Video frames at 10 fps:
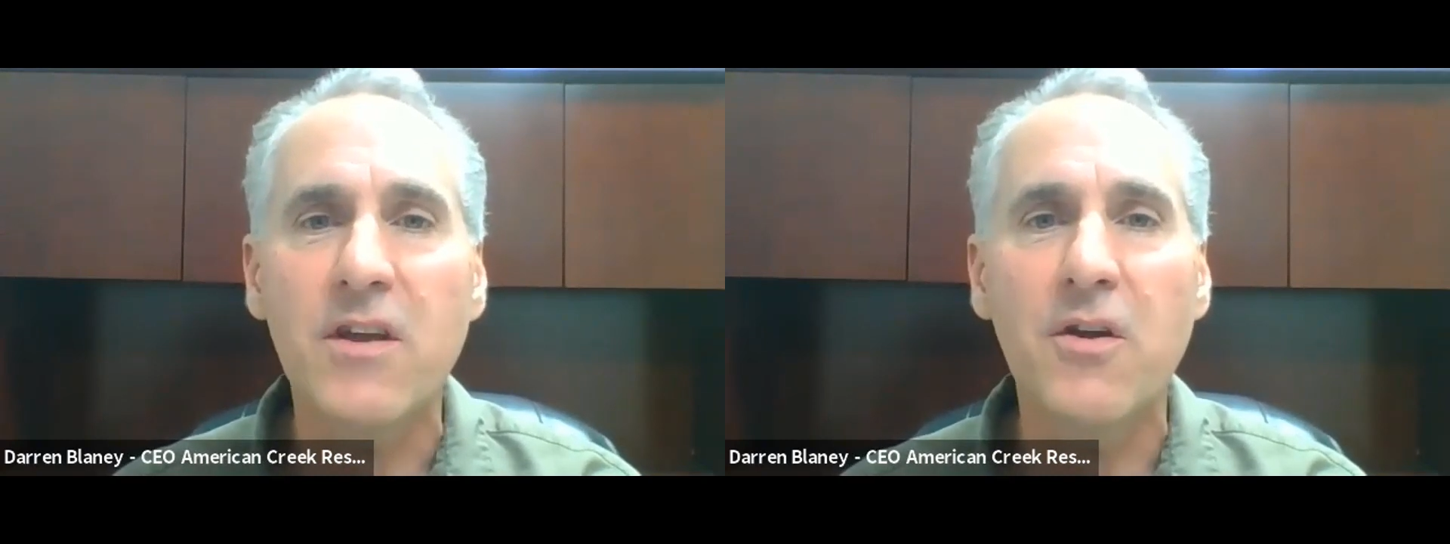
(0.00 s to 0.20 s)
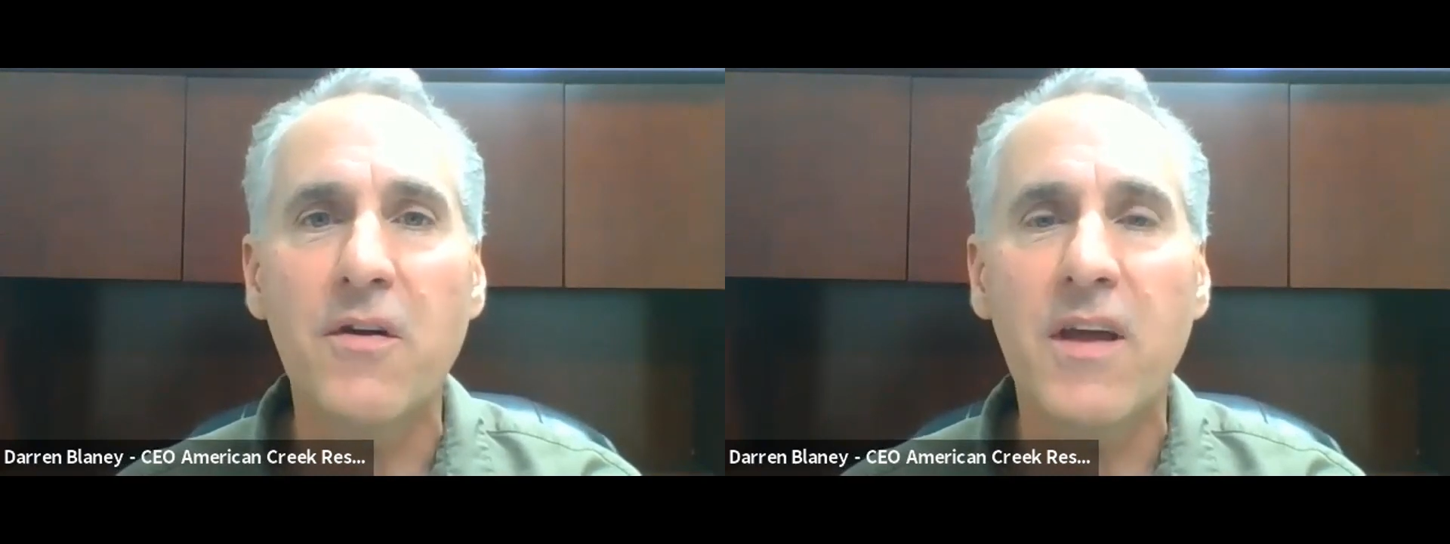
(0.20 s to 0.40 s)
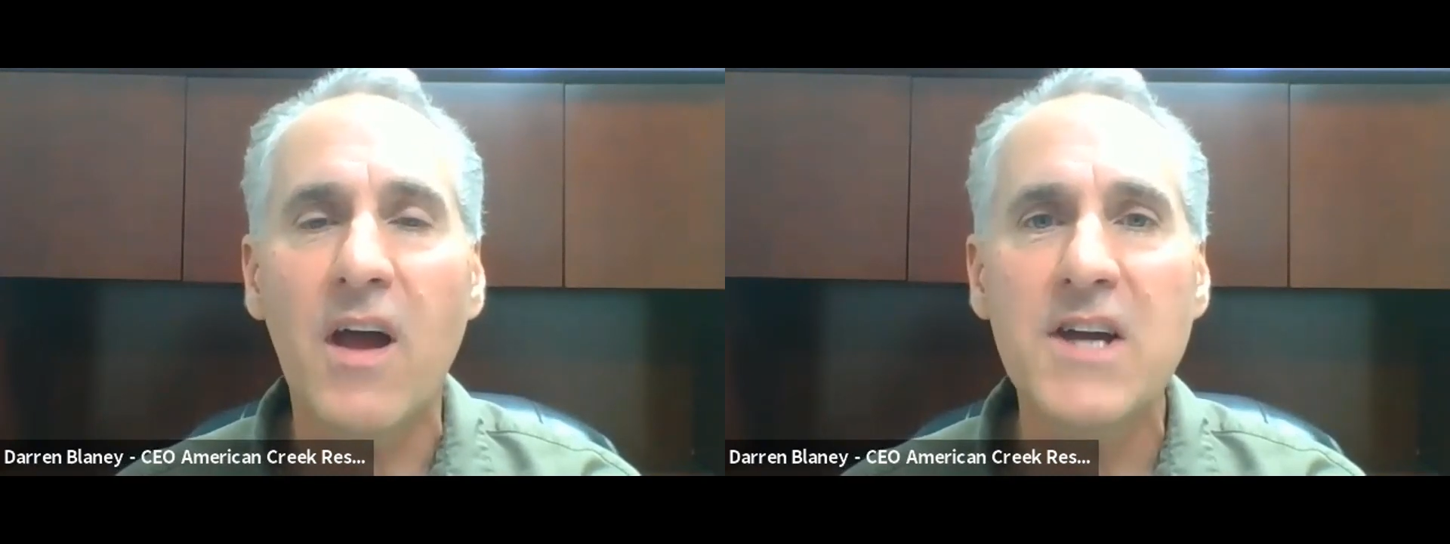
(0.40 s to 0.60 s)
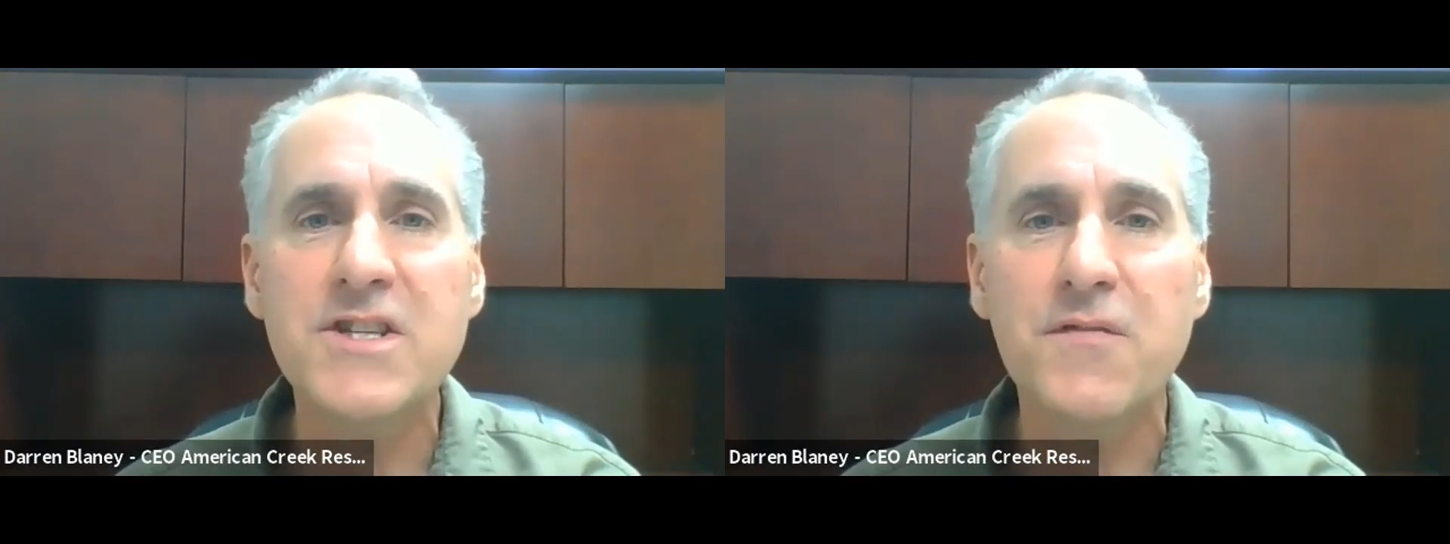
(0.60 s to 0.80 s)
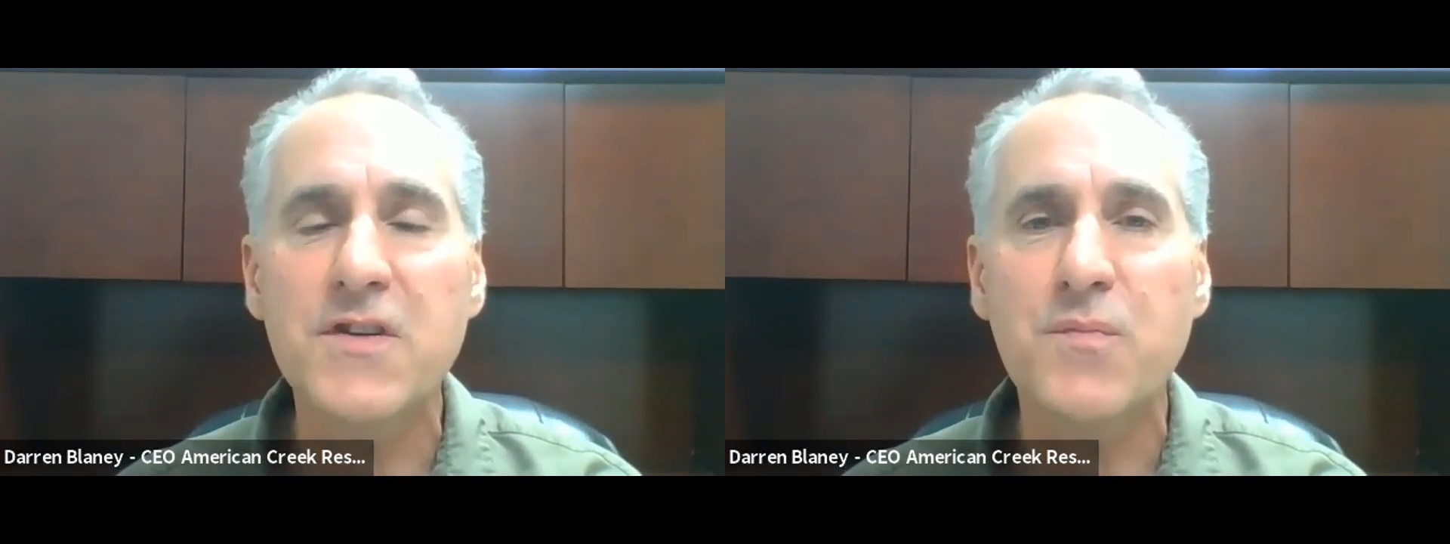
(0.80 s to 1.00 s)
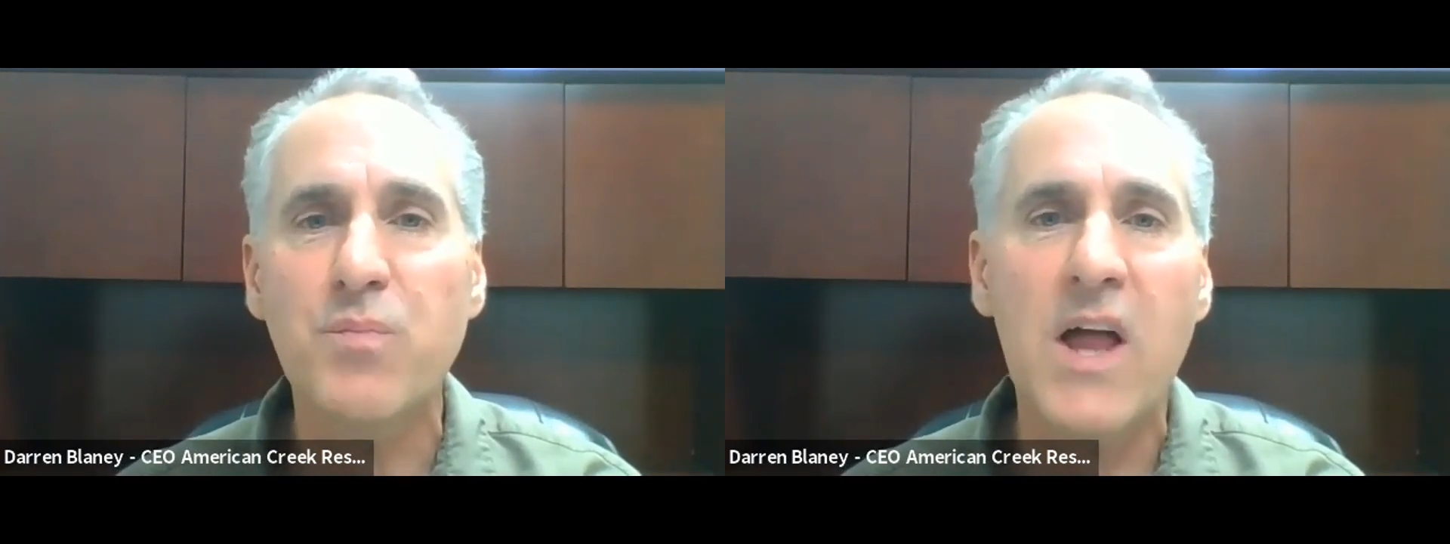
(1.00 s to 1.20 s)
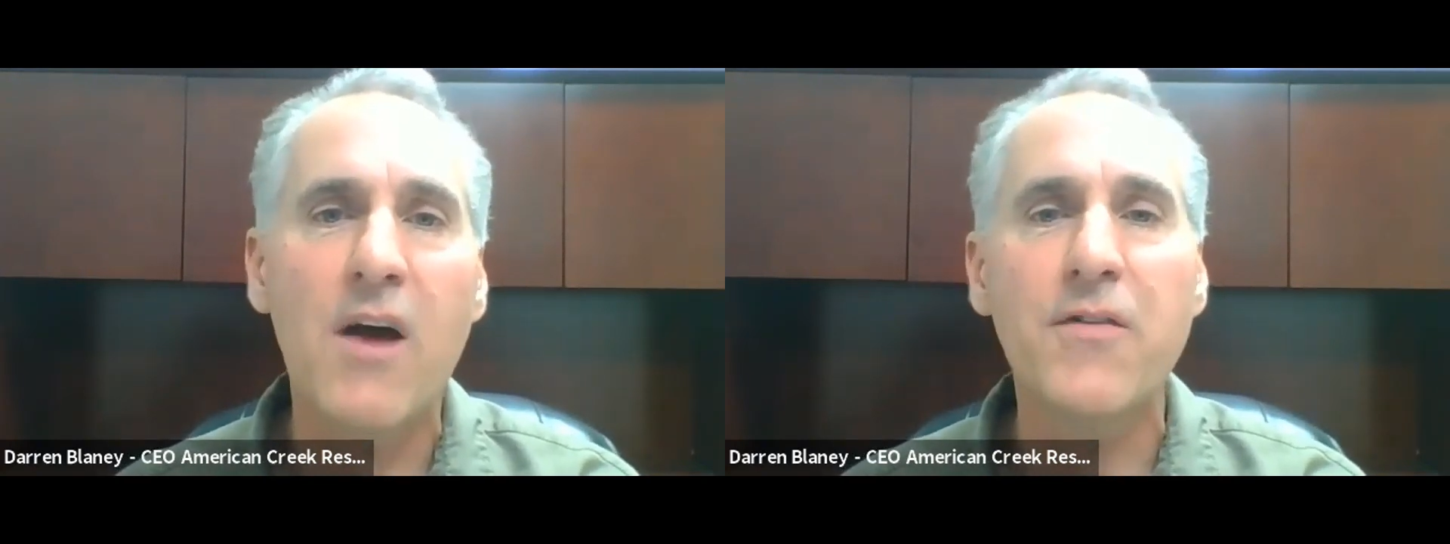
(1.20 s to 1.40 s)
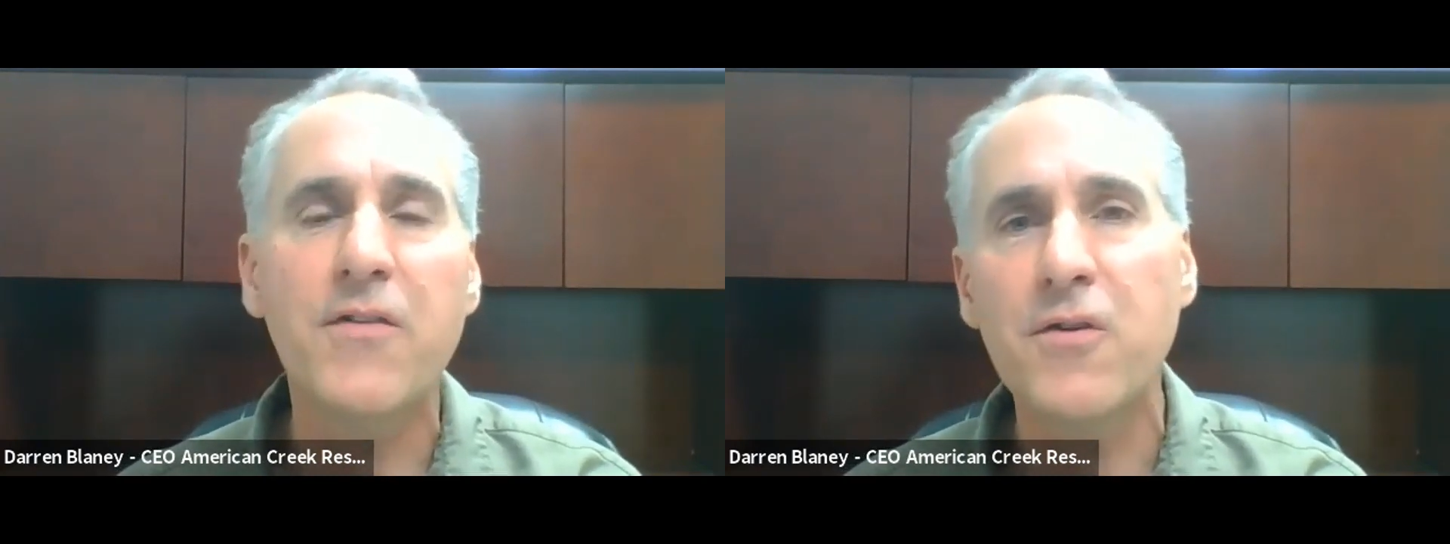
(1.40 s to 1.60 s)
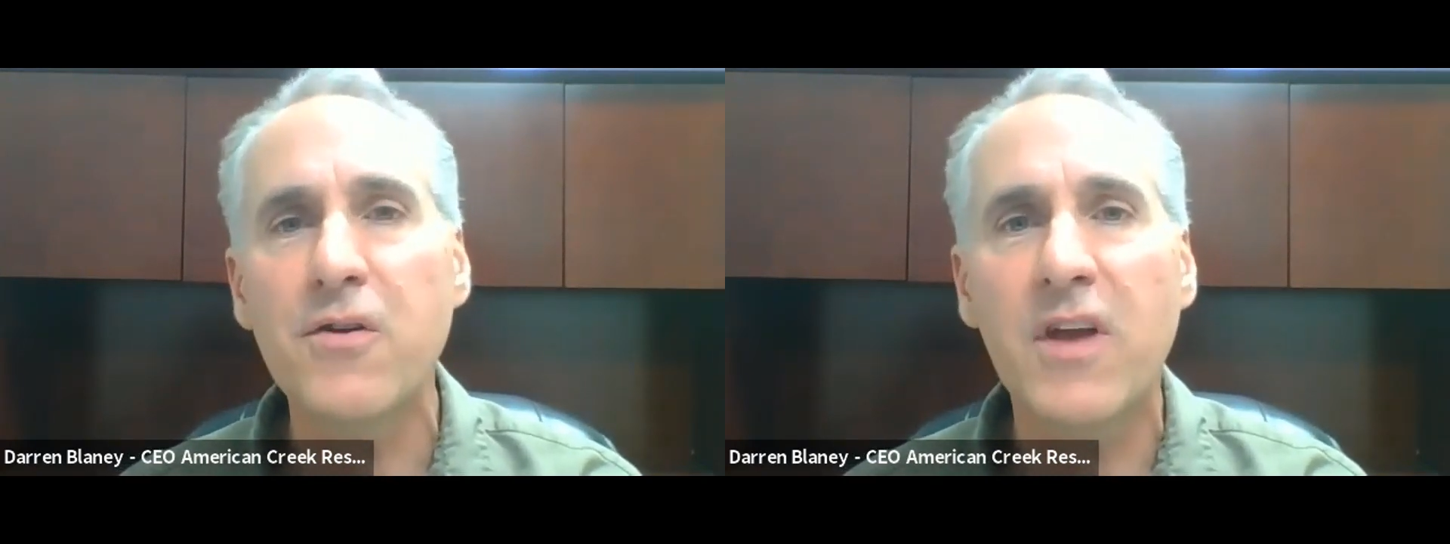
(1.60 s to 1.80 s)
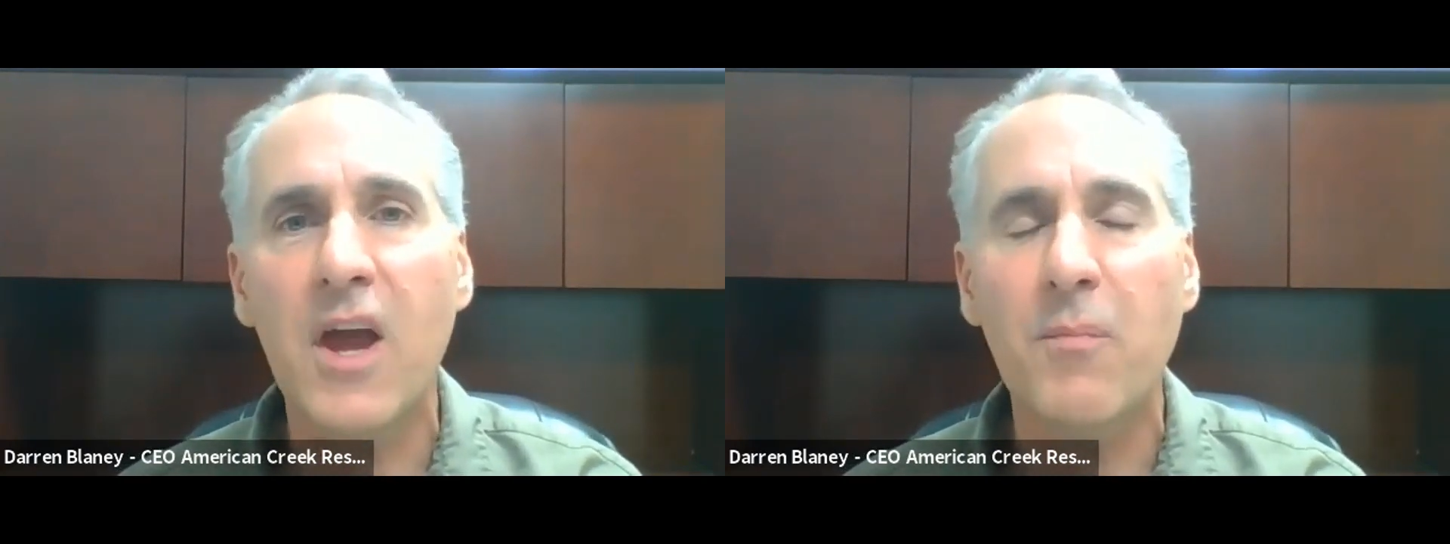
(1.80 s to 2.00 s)
The guys have just plowed
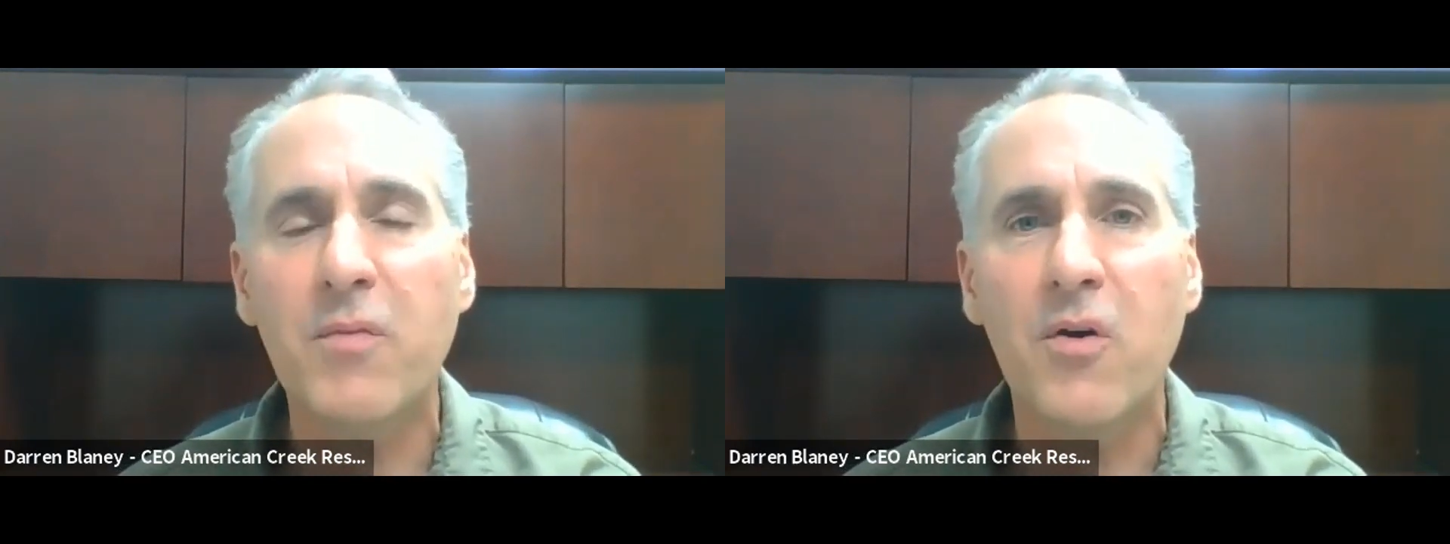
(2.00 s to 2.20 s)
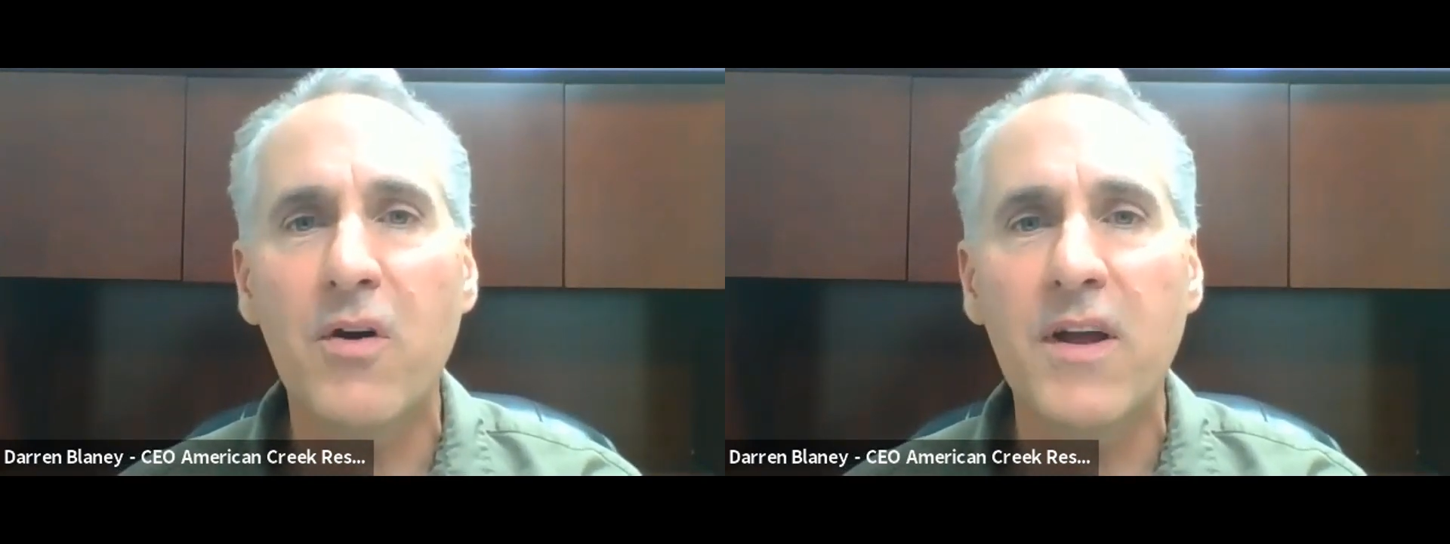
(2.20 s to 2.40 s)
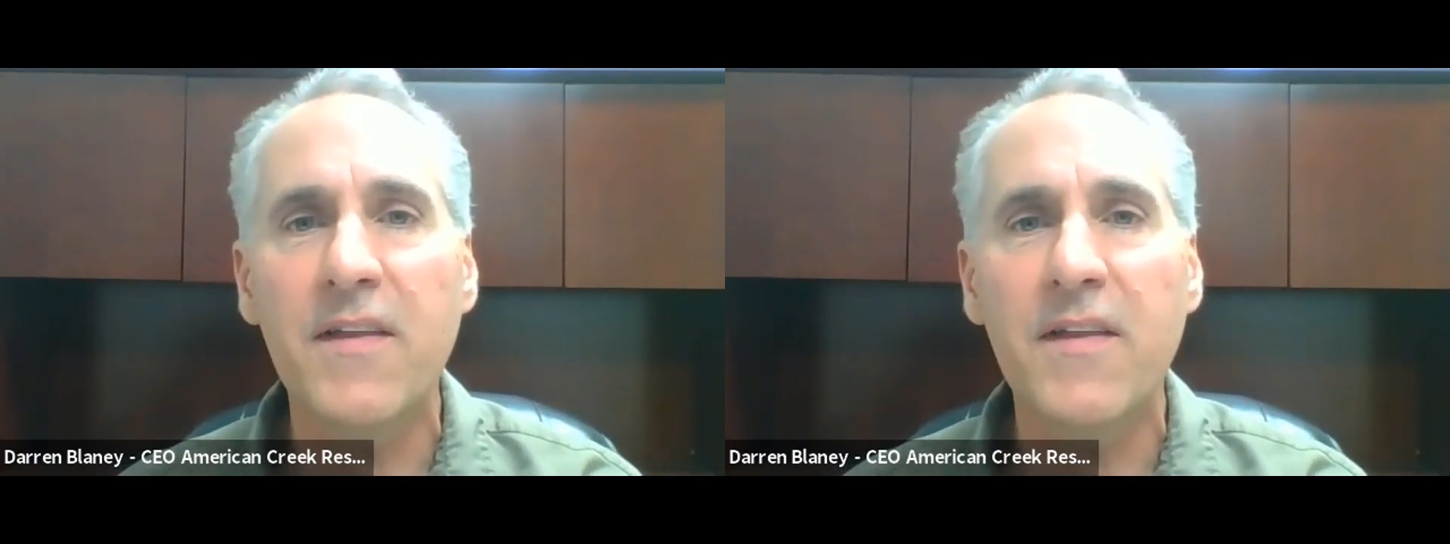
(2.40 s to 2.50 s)
through, kept going.